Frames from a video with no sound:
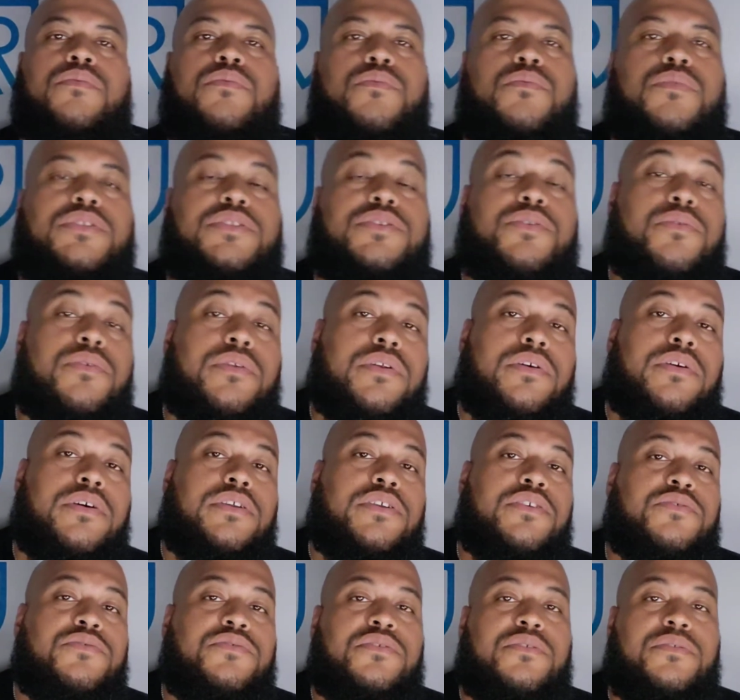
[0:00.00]
What's going on,
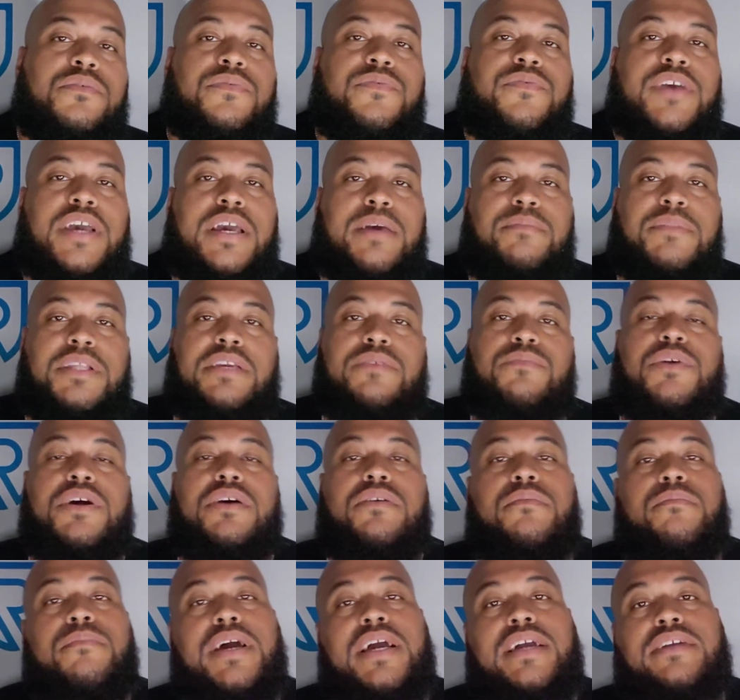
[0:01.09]
YouTube family?
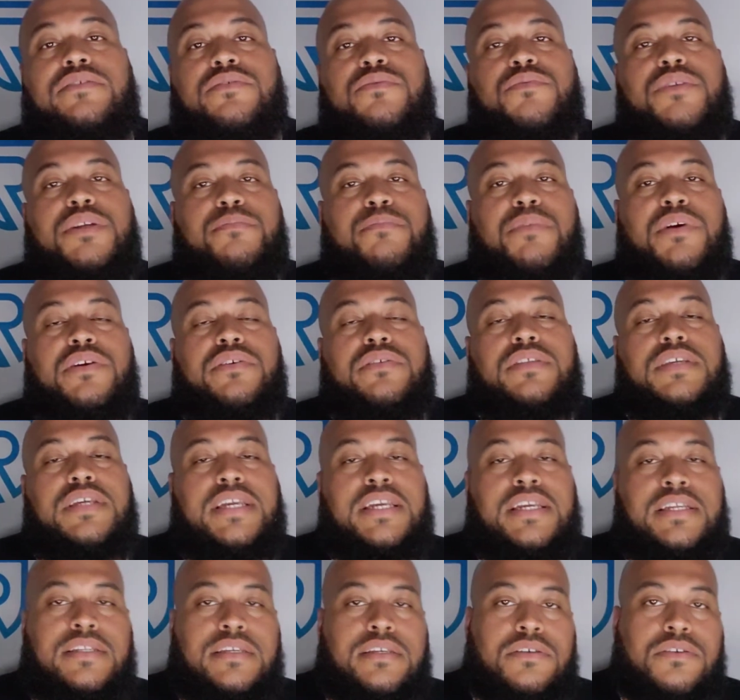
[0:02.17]
Welcome back to
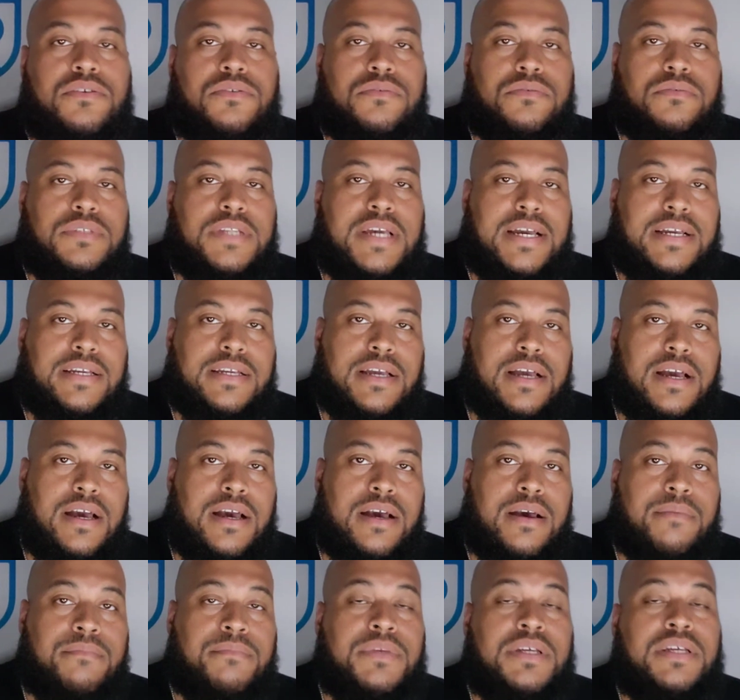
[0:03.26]

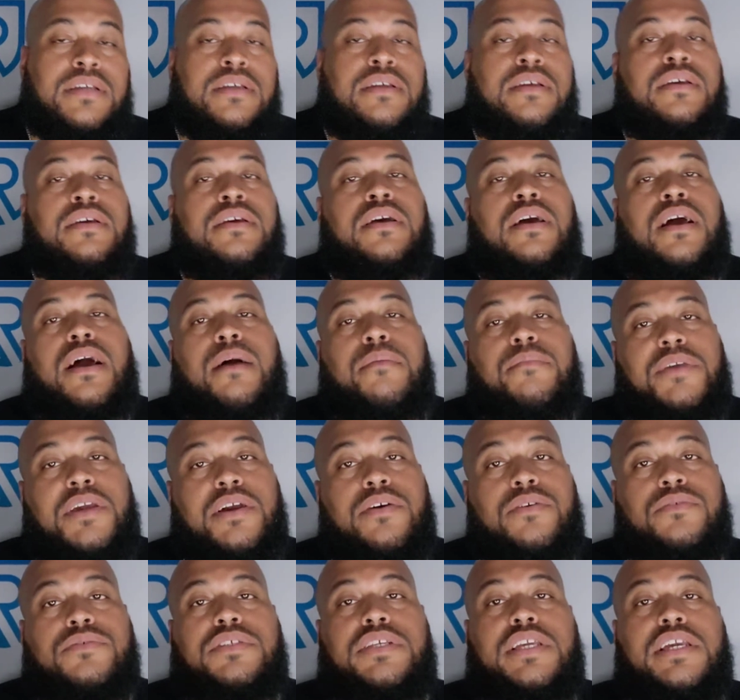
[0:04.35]
rebirthedu.com. I'm your
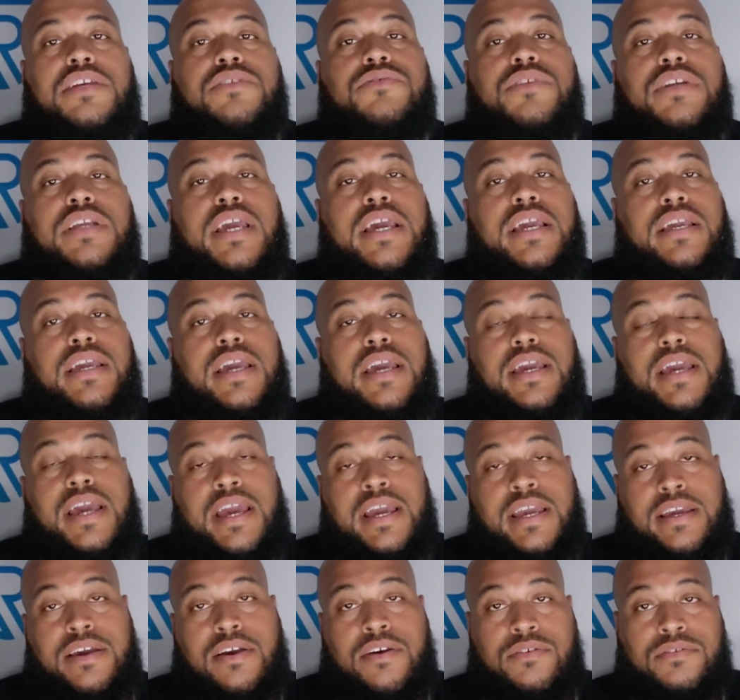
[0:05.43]
host, Kendrick,
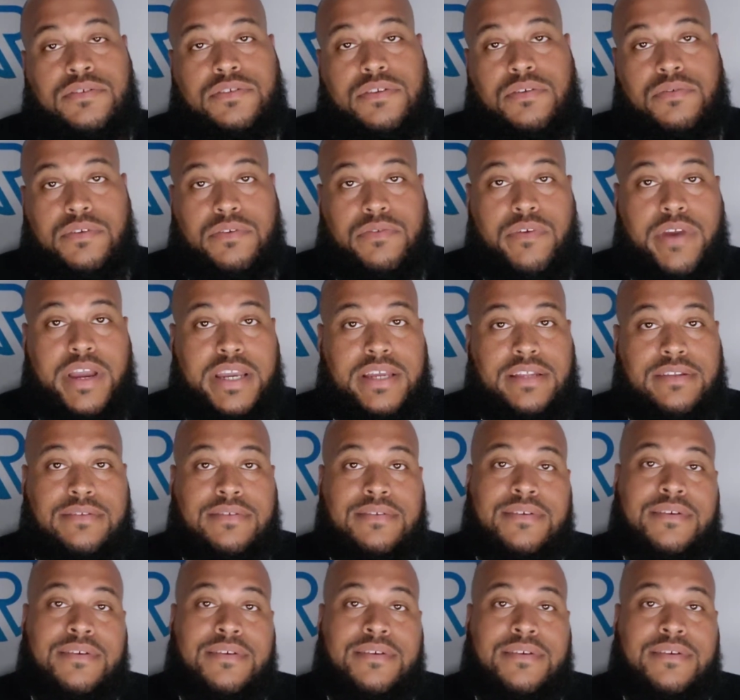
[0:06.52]
aka Oso the Great.